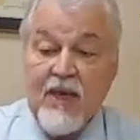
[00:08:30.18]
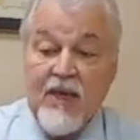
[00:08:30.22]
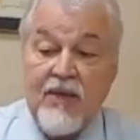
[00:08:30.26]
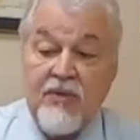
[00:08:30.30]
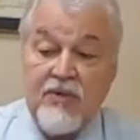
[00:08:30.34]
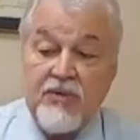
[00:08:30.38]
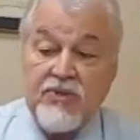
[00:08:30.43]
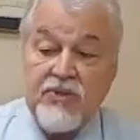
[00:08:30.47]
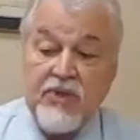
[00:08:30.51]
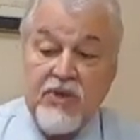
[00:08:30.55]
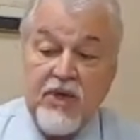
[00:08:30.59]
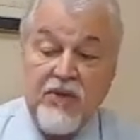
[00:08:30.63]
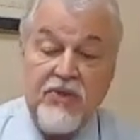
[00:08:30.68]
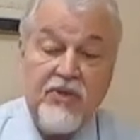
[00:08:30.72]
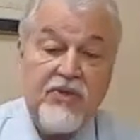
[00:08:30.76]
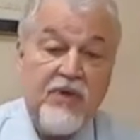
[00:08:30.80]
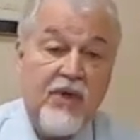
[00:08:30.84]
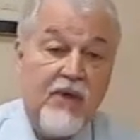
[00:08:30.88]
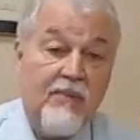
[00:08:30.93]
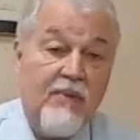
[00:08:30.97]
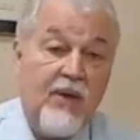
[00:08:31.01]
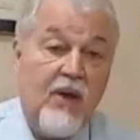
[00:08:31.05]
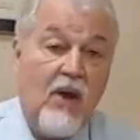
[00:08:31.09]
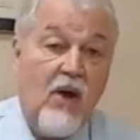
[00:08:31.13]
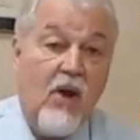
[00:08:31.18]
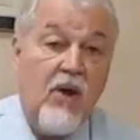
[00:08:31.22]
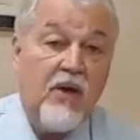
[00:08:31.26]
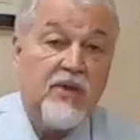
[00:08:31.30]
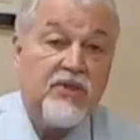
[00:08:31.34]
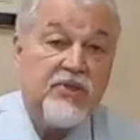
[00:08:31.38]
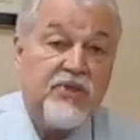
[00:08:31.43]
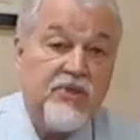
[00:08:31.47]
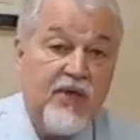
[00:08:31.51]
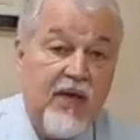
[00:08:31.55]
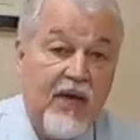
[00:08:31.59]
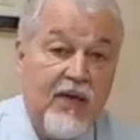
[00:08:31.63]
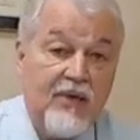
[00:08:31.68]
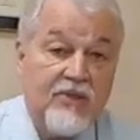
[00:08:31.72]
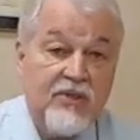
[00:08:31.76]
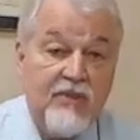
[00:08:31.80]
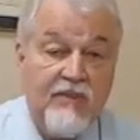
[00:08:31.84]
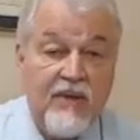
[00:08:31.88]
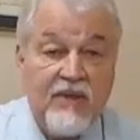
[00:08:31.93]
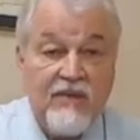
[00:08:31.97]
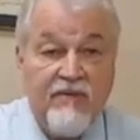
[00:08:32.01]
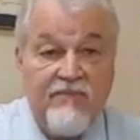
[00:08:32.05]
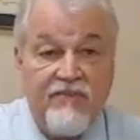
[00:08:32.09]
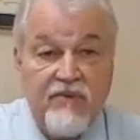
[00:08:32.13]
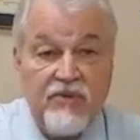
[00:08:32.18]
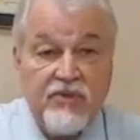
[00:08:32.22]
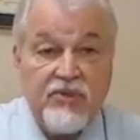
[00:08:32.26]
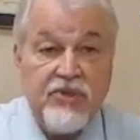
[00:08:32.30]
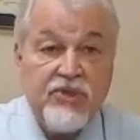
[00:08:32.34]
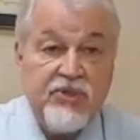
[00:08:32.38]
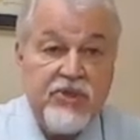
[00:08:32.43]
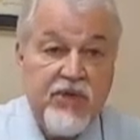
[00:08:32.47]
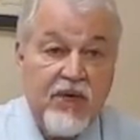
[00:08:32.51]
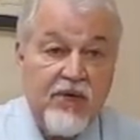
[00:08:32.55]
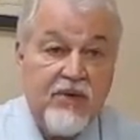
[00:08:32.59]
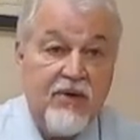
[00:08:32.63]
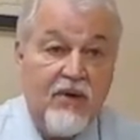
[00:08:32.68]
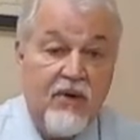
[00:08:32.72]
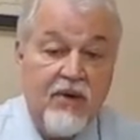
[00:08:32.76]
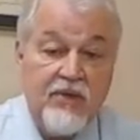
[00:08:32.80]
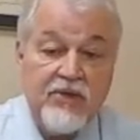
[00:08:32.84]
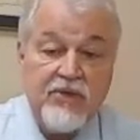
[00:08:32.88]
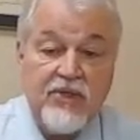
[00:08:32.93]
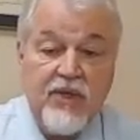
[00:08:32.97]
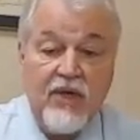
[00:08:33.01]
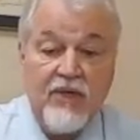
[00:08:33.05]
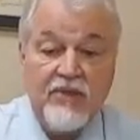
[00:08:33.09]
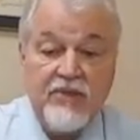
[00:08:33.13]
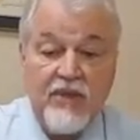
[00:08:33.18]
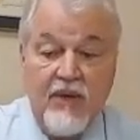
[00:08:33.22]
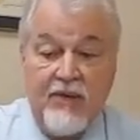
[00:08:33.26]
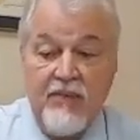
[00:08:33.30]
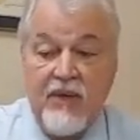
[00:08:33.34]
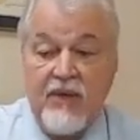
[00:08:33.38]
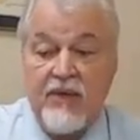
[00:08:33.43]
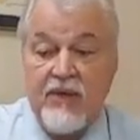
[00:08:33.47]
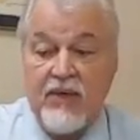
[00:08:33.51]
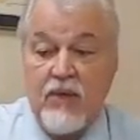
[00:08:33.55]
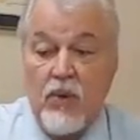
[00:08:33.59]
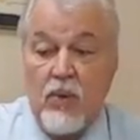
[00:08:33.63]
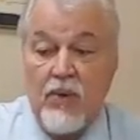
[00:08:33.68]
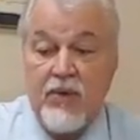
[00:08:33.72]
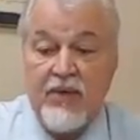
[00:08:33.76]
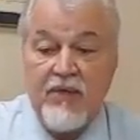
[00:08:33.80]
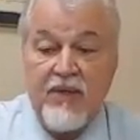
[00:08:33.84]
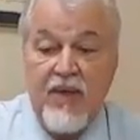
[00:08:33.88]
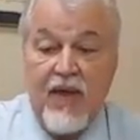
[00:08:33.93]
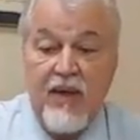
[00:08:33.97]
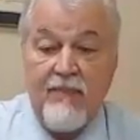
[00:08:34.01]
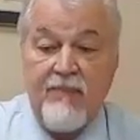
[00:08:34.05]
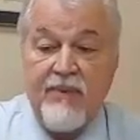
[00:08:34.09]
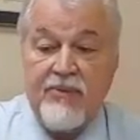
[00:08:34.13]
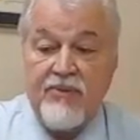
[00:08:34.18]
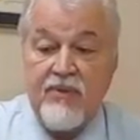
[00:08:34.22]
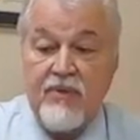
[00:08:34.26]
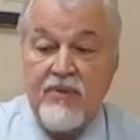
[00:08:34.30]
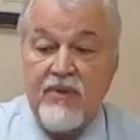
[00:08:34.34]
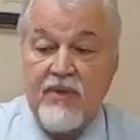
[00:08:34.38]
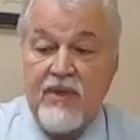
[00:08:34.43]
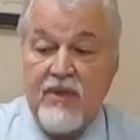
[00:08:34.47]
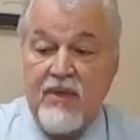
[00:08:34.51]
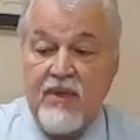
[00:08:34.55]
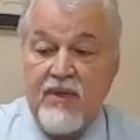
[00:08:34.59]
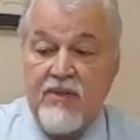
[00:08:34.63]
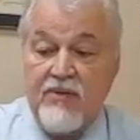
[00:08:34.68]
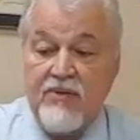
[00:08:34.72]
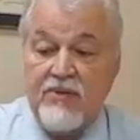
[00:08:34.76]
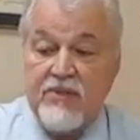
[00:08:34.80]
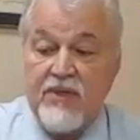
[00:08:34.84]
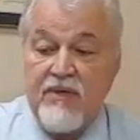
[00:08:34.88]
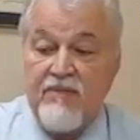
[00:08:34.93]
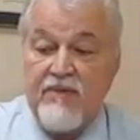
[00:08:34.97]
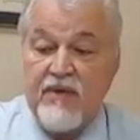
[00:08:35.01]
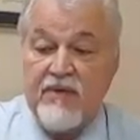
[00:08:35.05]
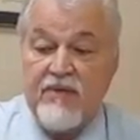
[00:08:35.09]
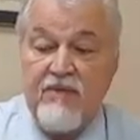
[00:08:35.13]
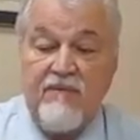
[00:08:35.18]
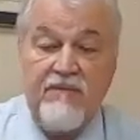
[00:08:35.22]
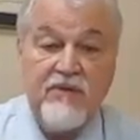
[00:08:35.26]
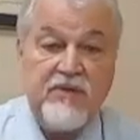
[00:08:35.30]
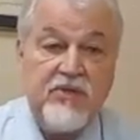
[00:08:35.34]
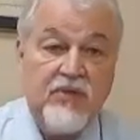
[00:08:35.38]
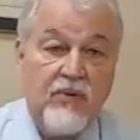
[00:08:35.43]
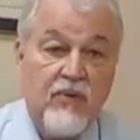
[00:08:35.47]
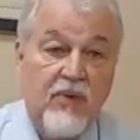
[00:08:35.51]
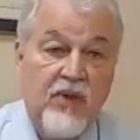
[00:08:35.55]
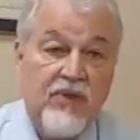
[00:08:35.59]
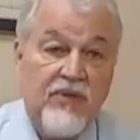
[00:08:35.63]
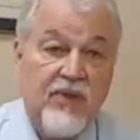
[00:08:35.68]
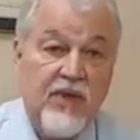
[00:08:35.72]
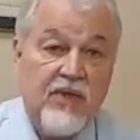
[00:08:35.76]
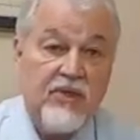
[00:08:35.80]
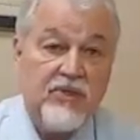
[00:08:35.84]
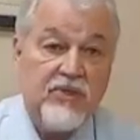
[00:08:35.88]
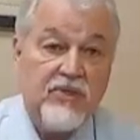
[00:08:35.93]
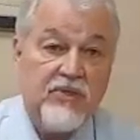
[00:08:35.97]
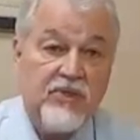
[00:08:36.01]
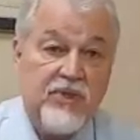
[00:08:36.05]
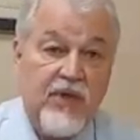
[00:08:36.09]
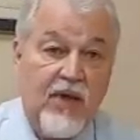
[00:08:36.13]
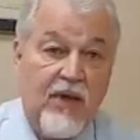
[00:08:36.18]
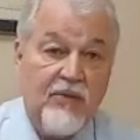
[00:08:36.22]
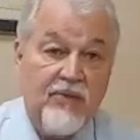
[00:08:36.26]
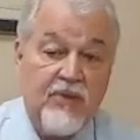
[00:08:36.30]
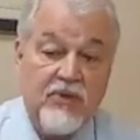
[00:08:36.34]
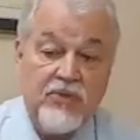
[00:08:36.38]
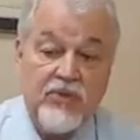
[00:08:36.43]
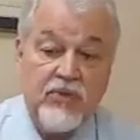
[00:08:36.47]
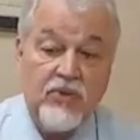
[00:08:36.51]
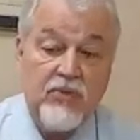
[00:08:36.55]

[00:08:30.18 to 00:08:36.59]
There's another thing about heart sounds, about the first and second heart sounds, and I'm not going to go into that, but there's even a difference in the way things sound there.